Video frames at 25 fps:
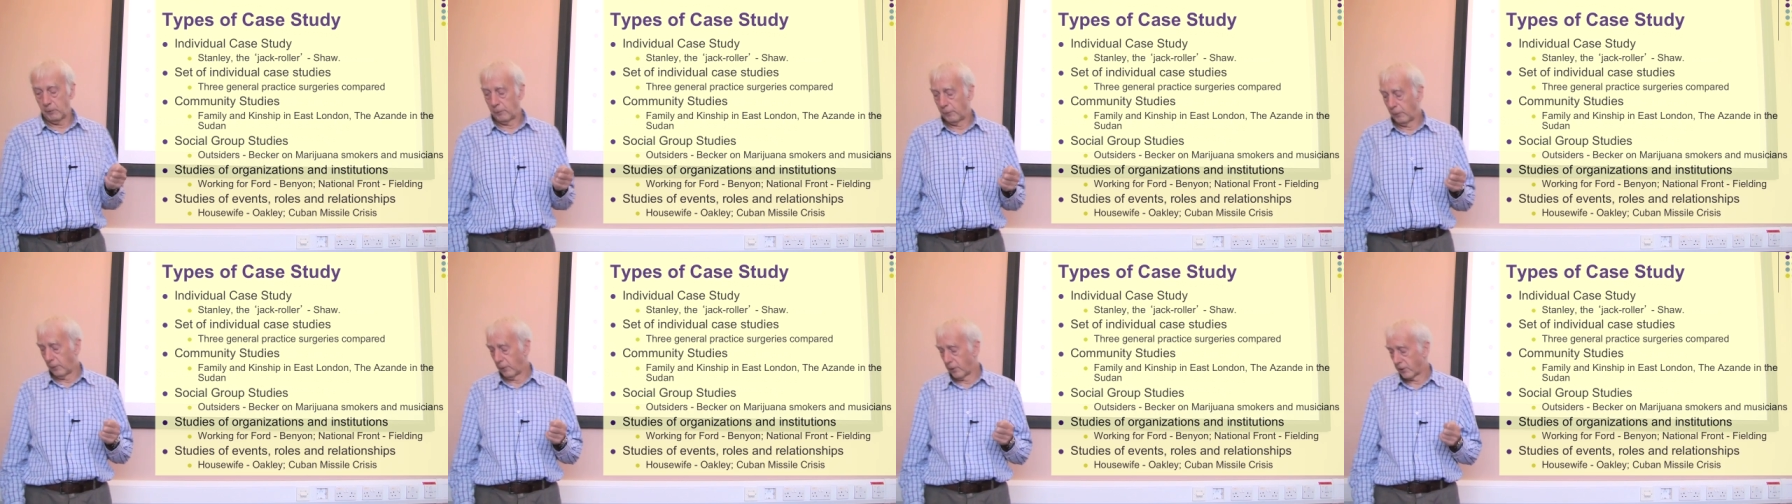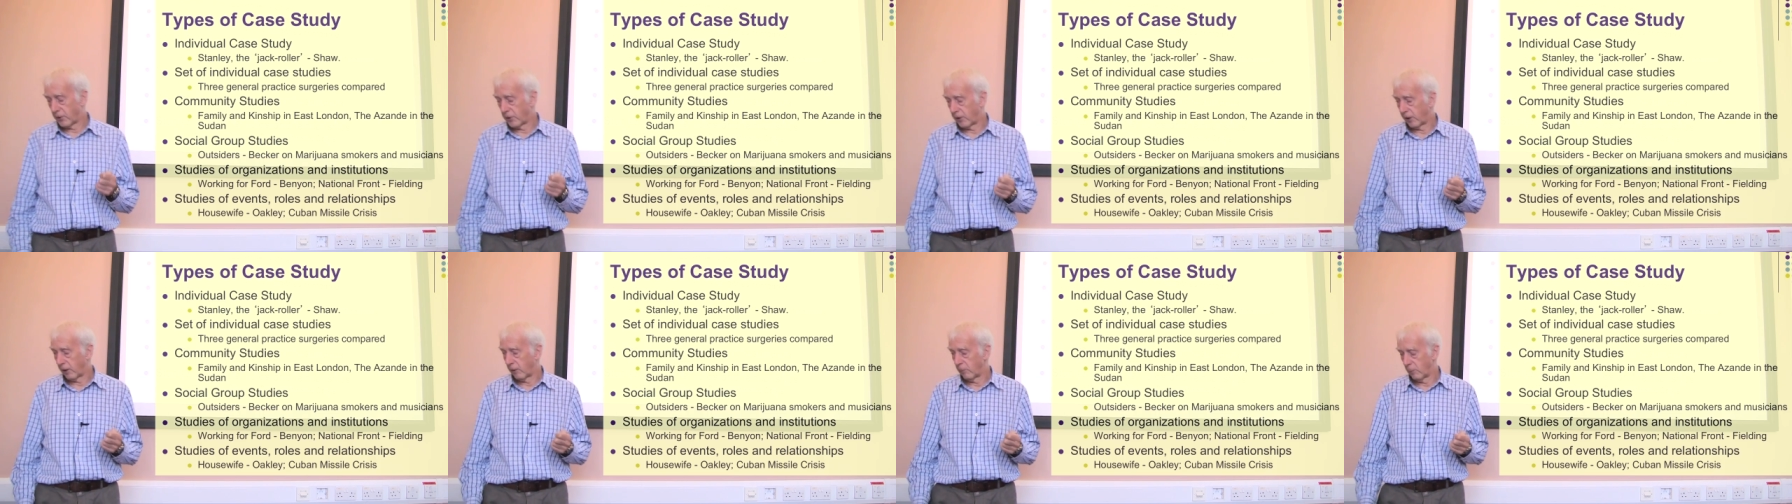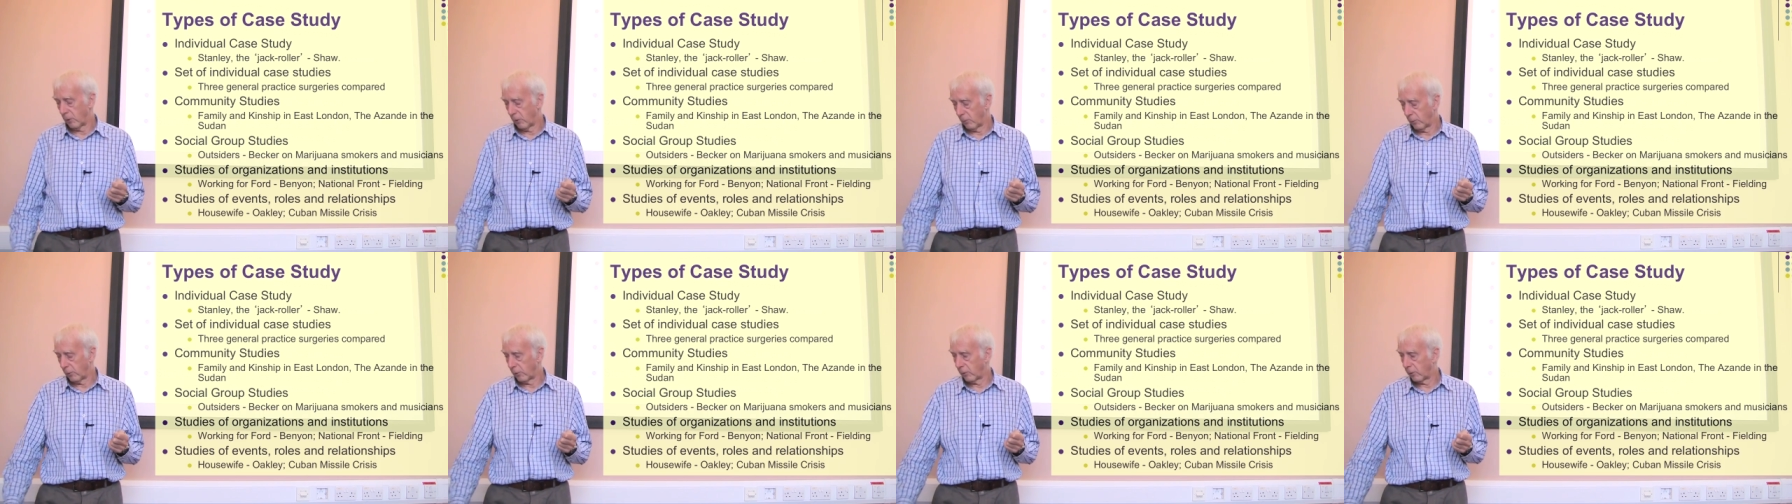before the
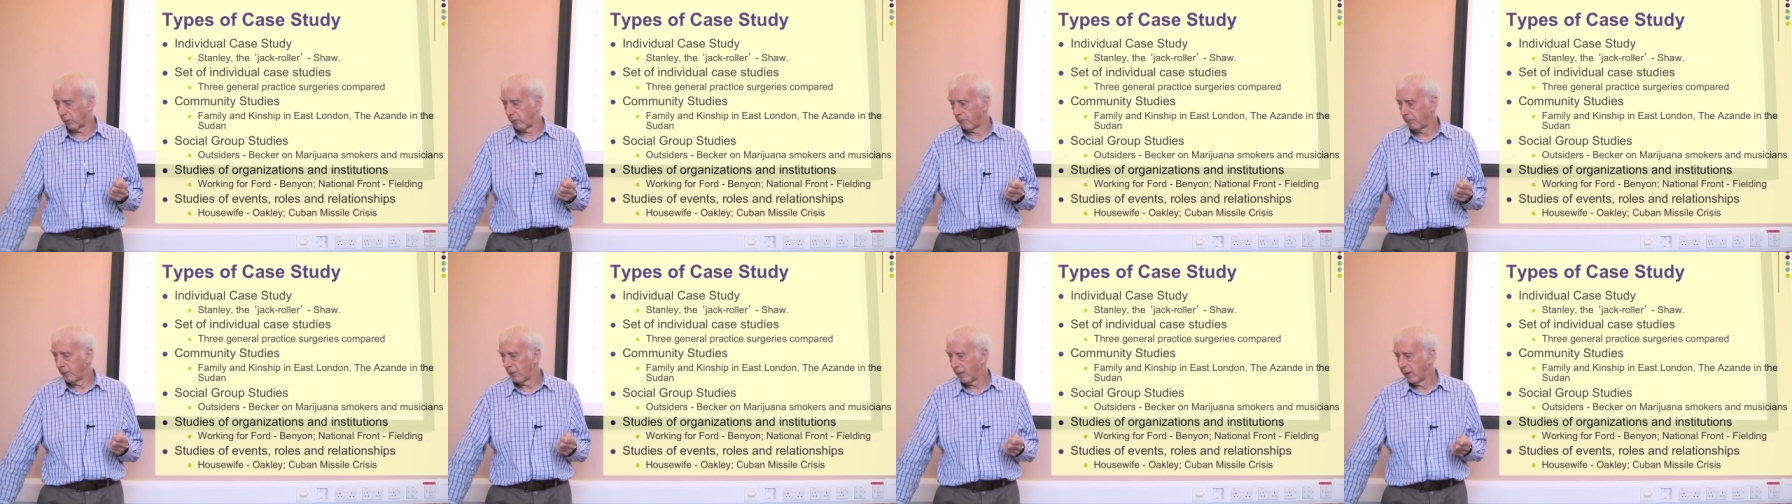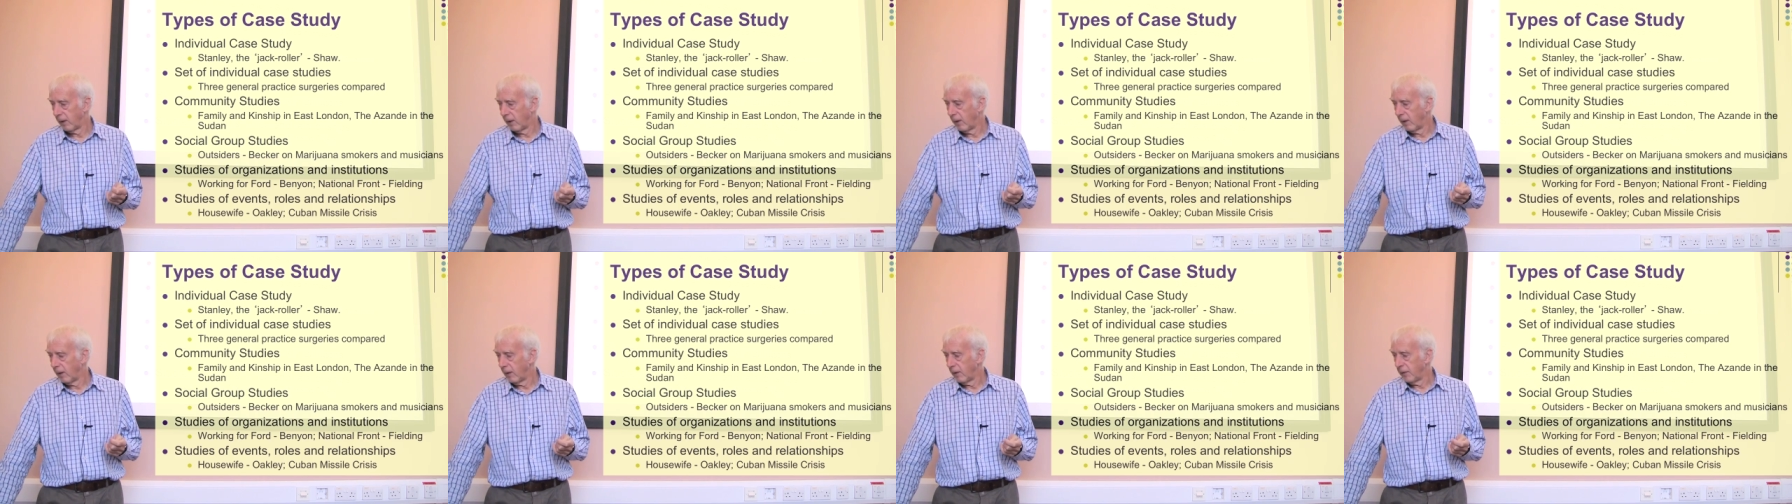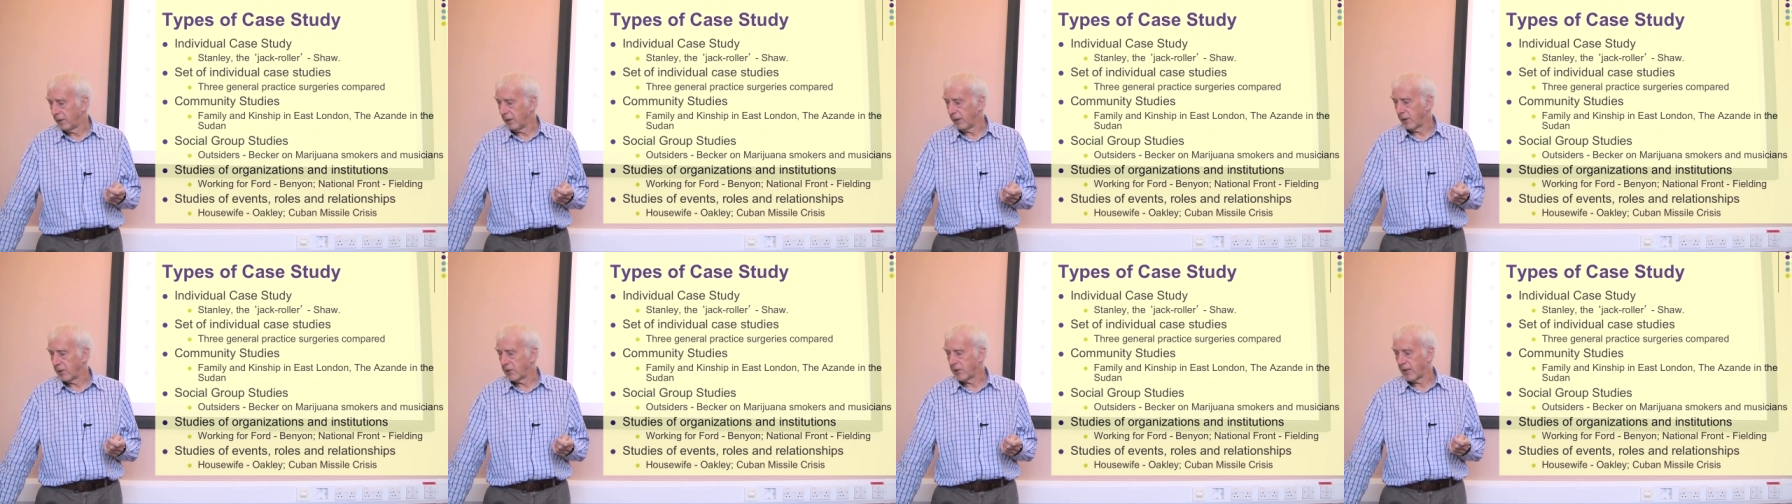Second World War,
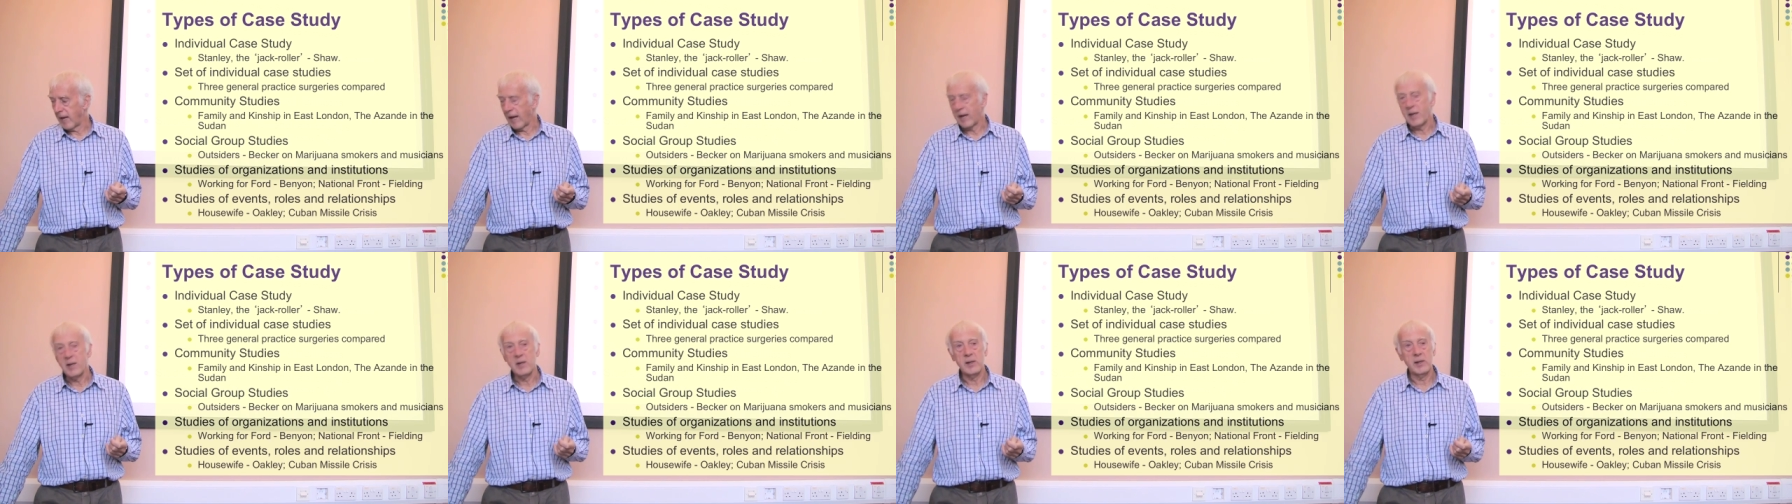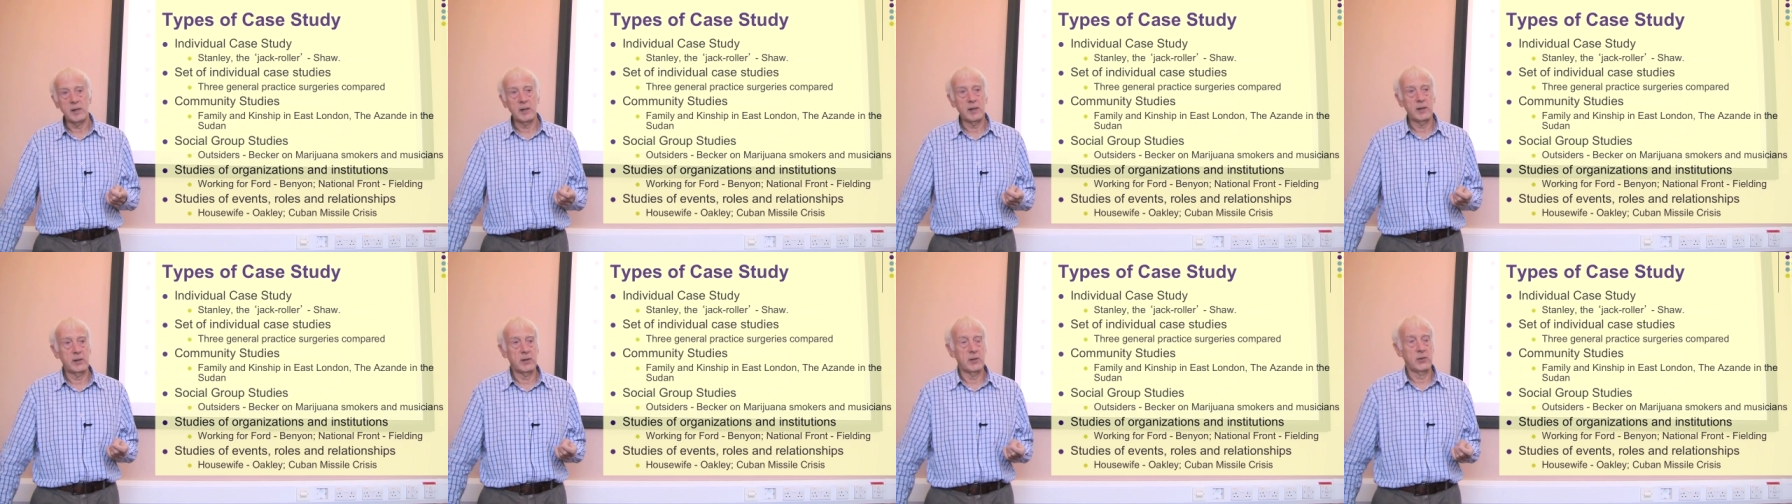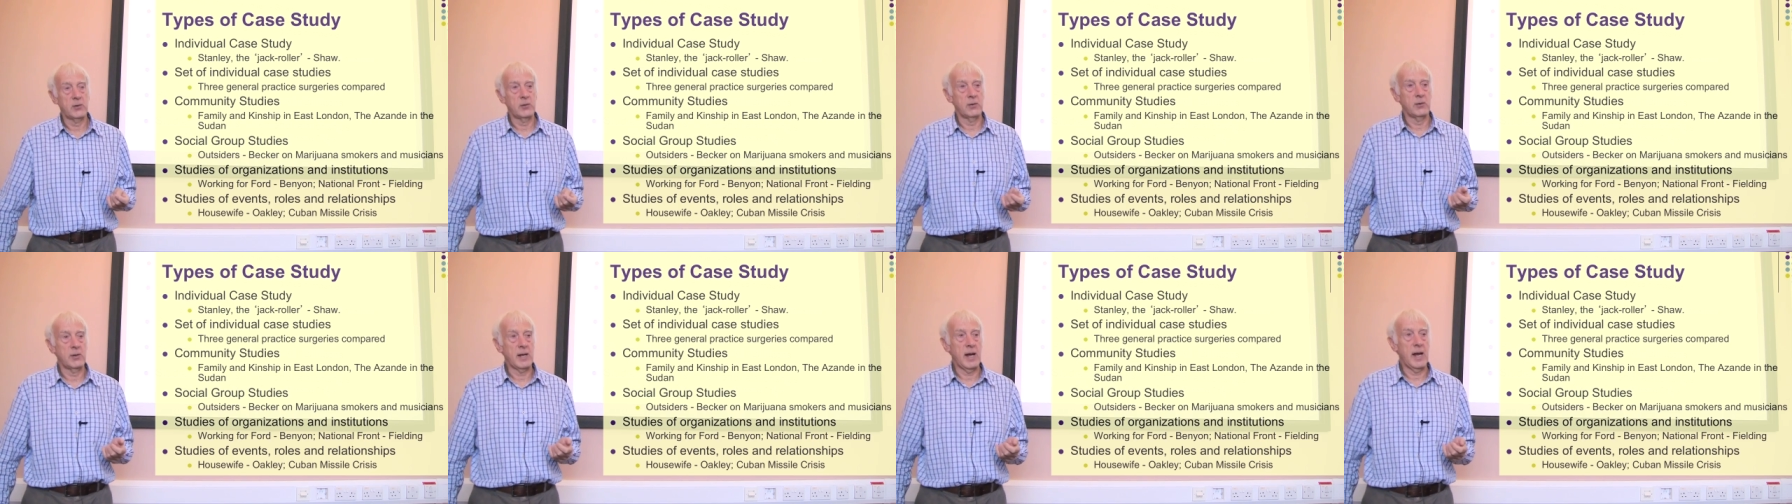the Azande in the
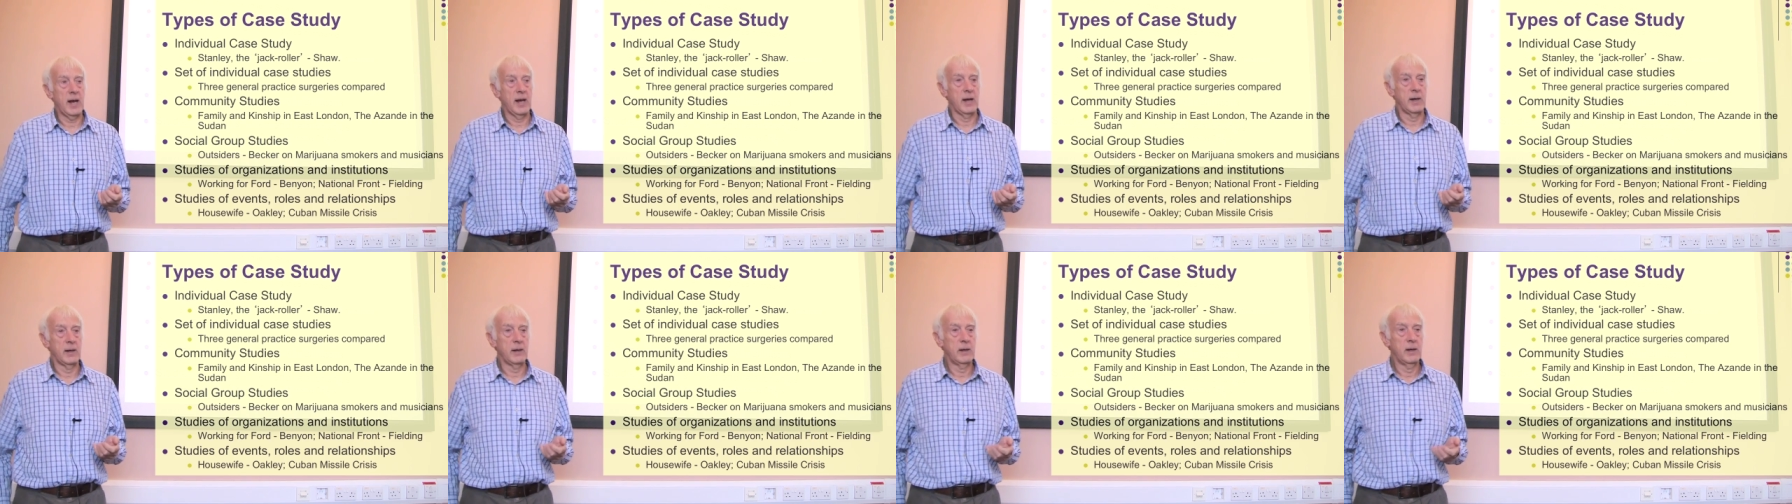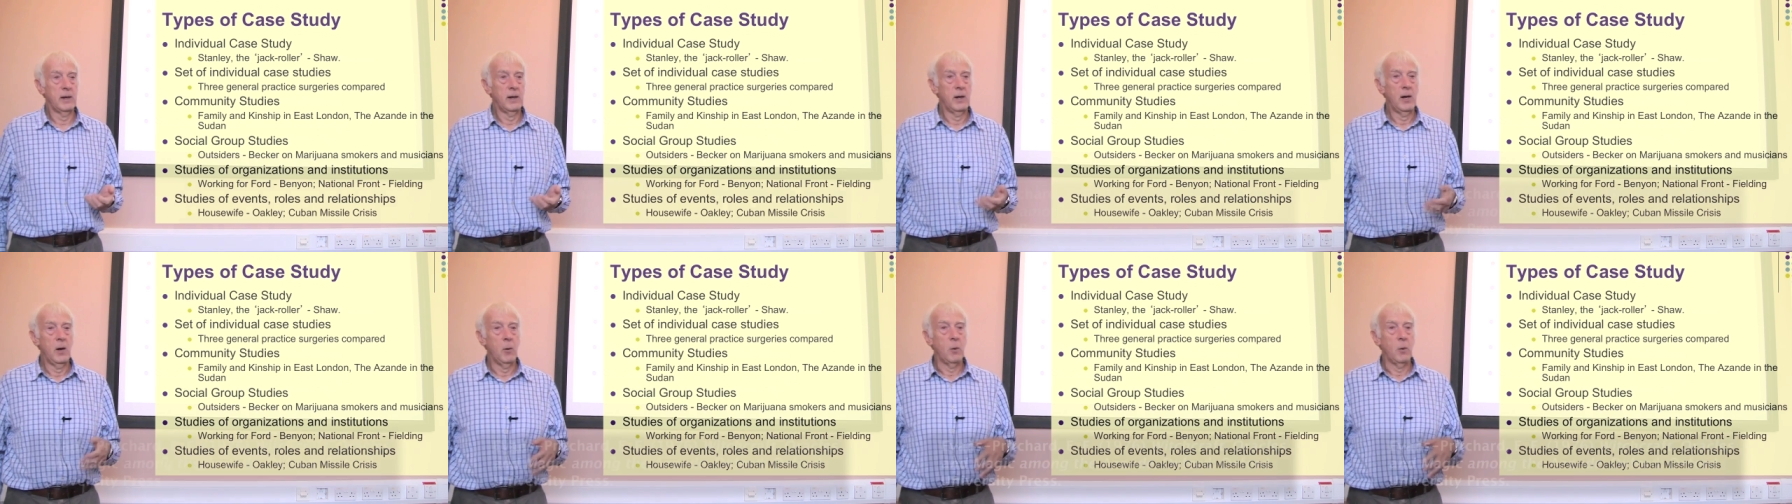Sudan,